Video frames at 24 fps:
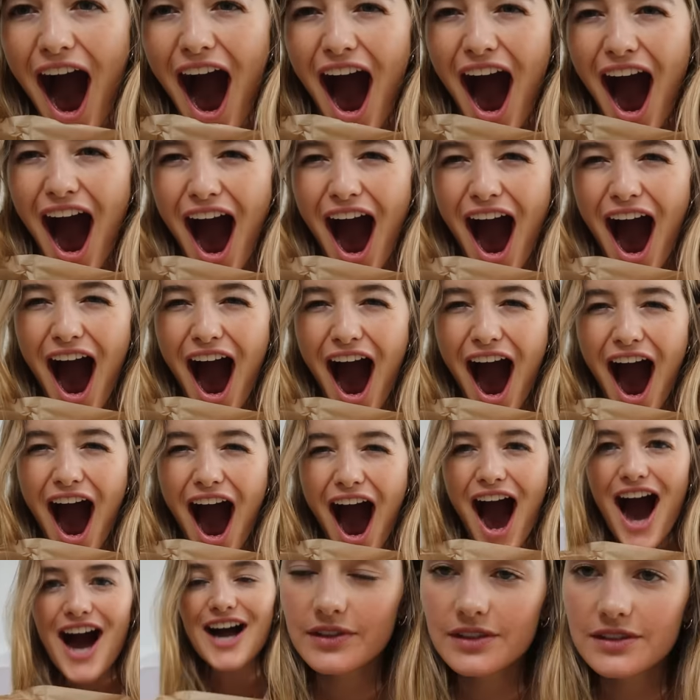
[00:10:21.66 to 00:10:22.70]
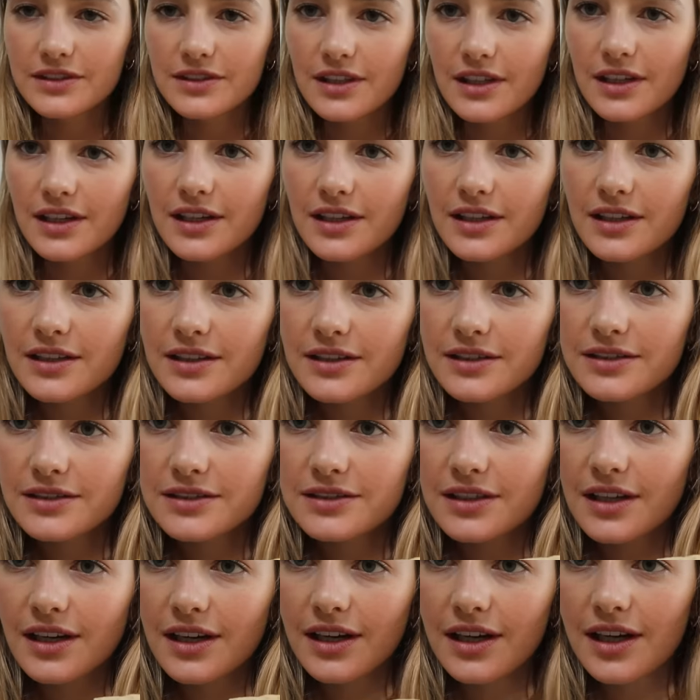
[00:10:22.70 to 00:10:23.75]
Oh. This is
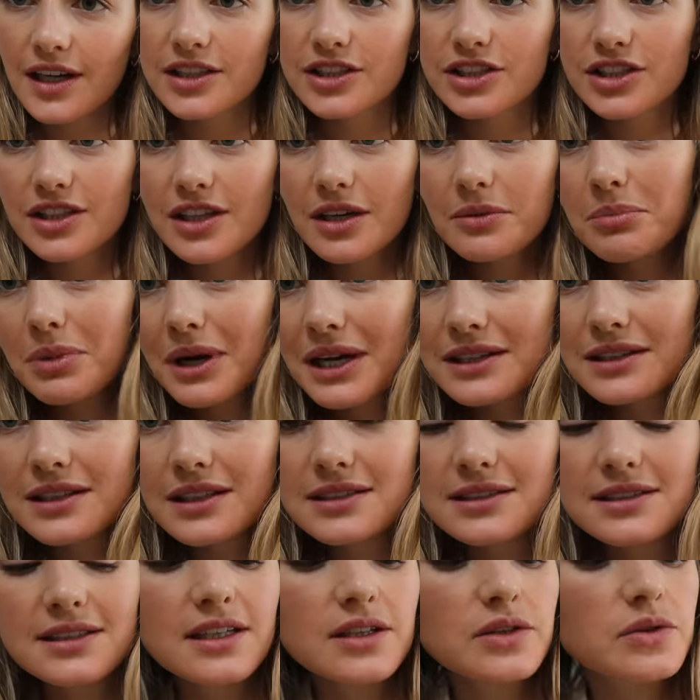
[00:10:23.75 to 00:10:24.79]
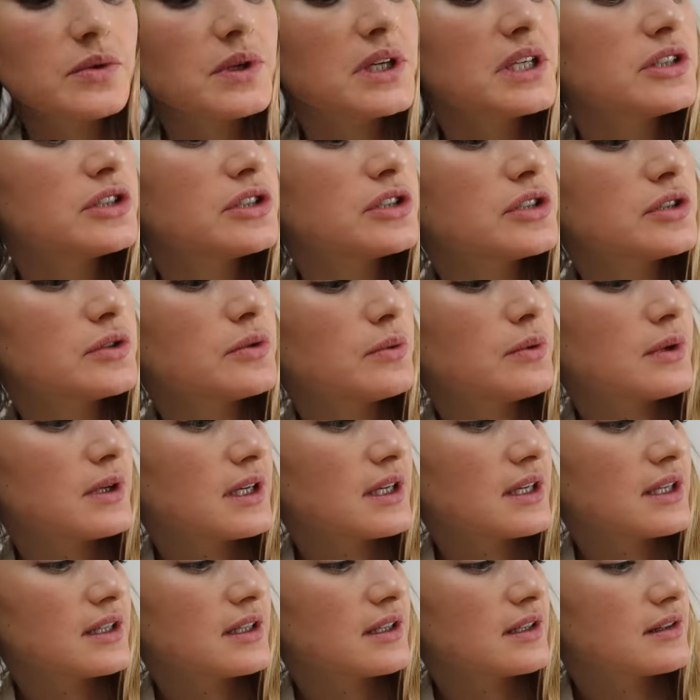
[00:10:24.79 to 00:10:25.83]
a ciabatta sandwich
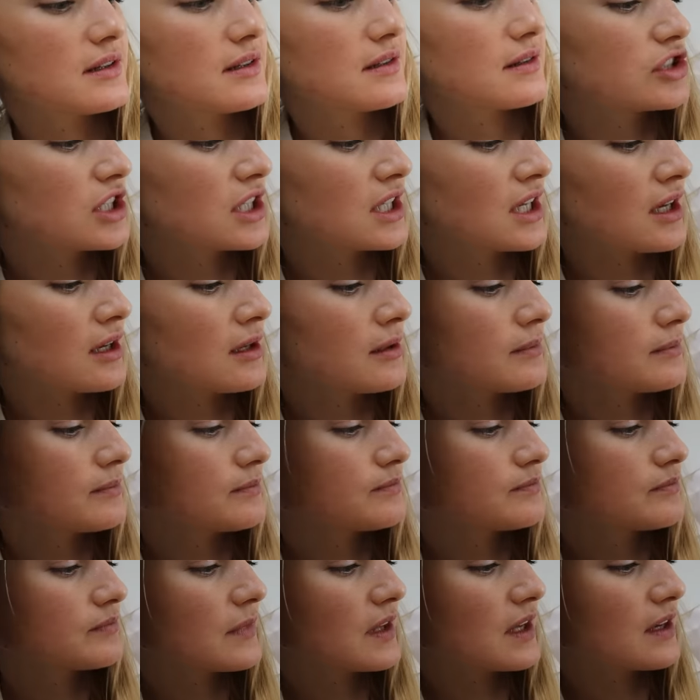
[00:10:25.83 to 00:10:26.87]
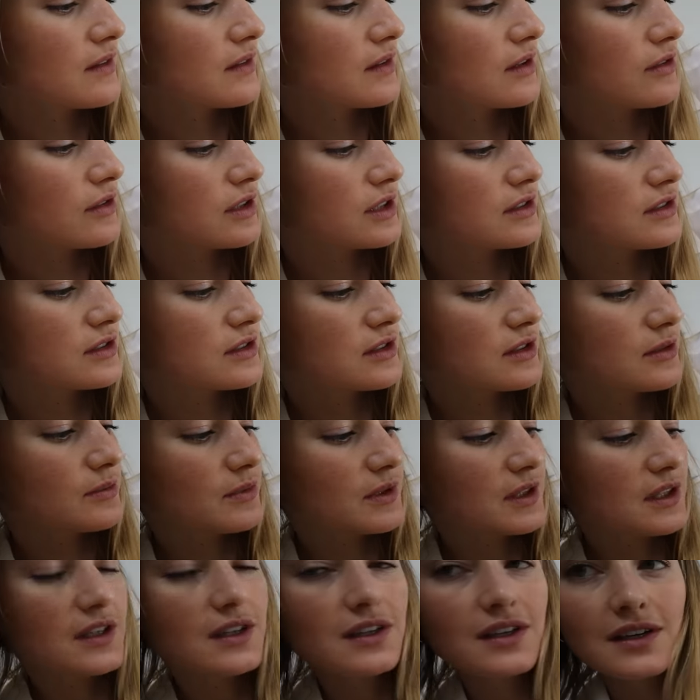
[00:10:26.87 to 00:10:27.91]
with chicken. Then there is
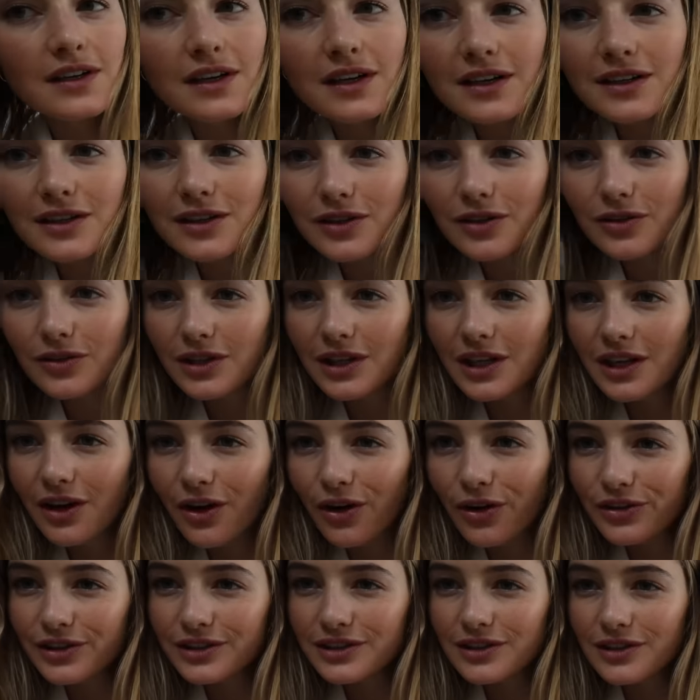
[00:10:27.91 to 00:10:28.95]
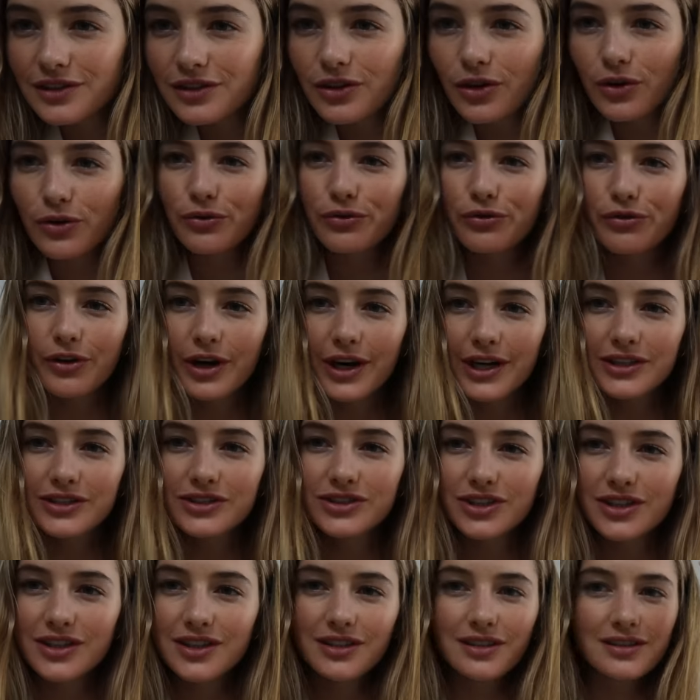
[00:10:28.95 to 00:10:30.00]
something, I don't know, they call this a no
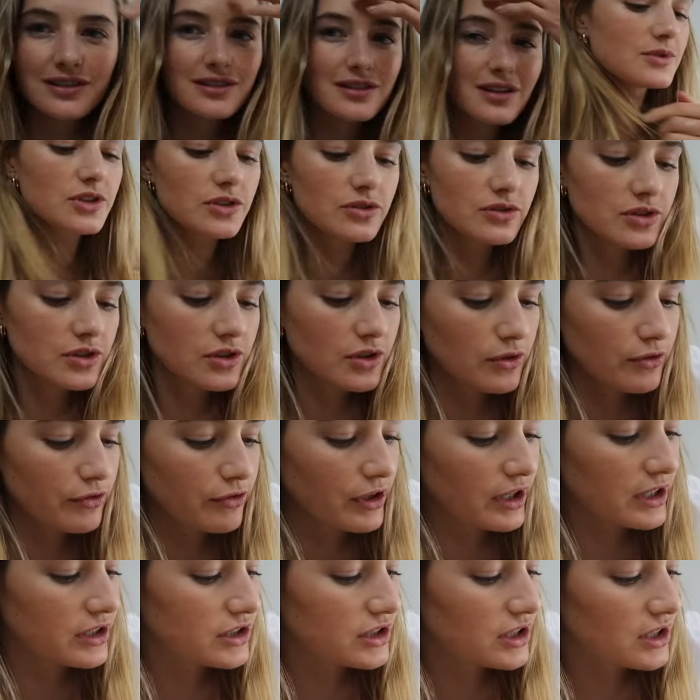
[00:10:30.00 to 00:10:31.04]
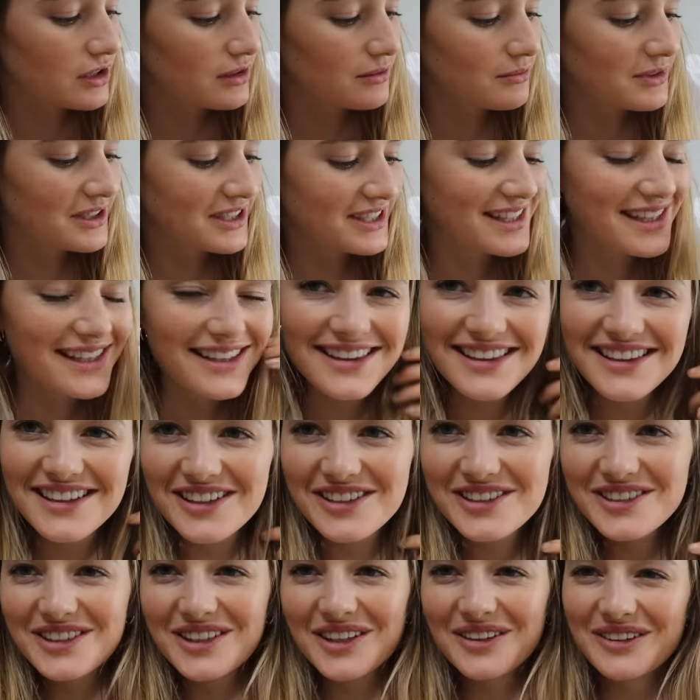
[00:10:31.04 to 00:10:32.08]
fried chicken. So there's no fried chicken, but
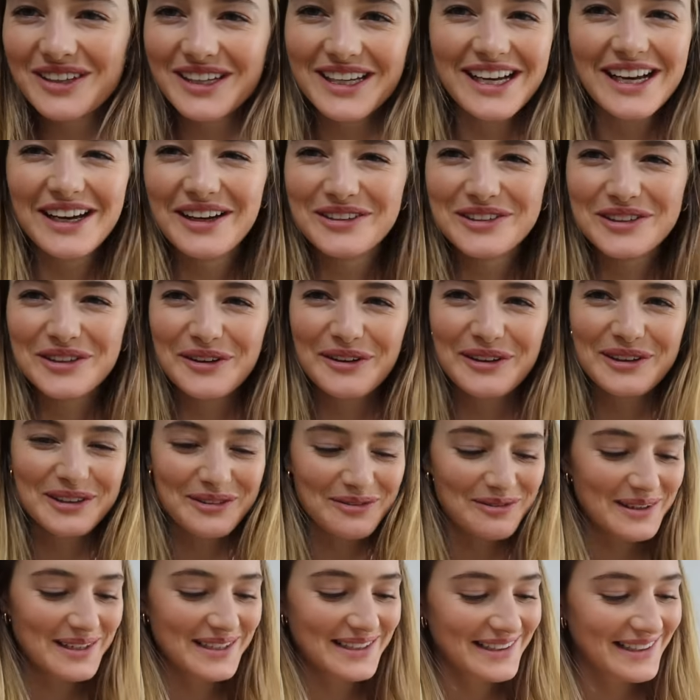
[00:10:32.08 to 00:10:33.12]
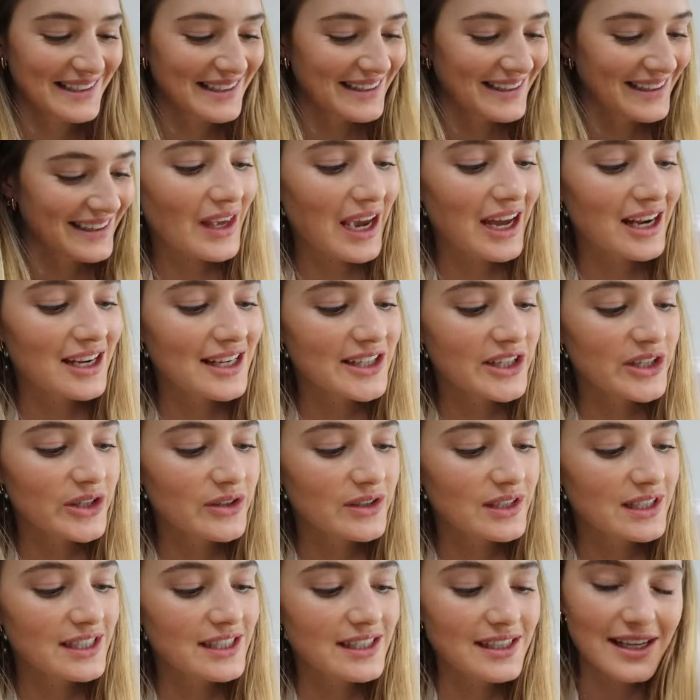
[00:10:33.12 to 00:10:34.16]
there's something else crispy in there.
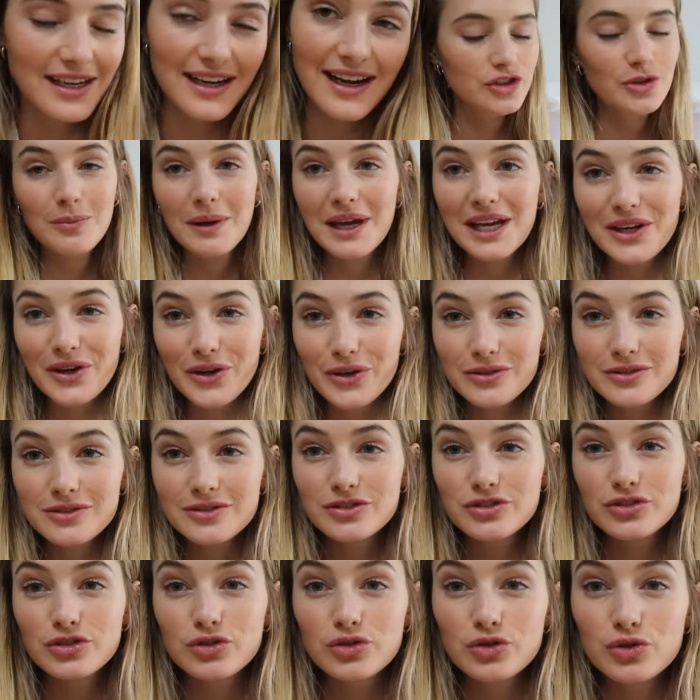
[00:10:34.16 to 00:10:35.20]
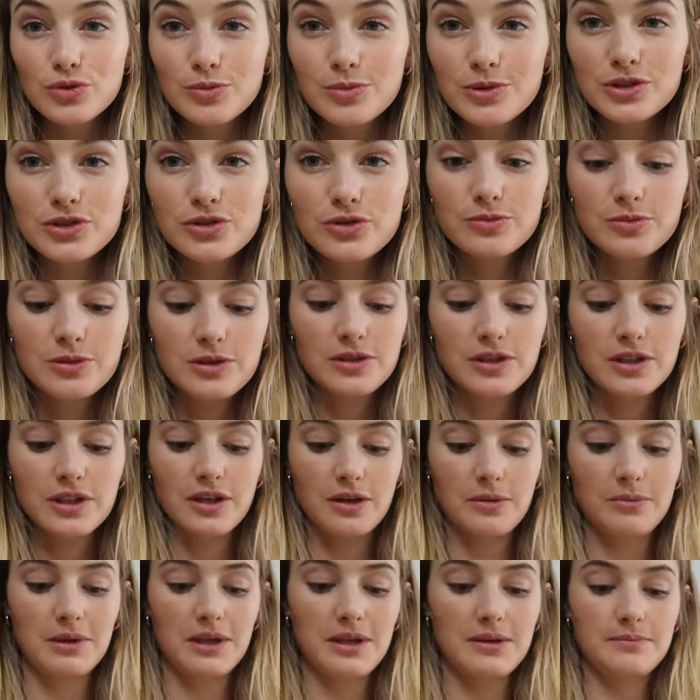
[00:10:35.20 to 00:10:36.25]
Alioli and tomato. It's super, super
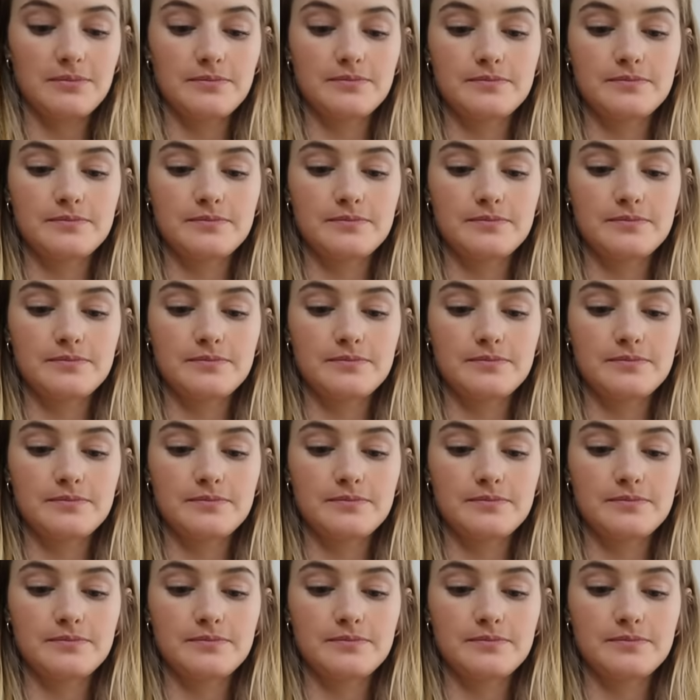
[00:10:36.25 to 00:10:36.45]
yummy.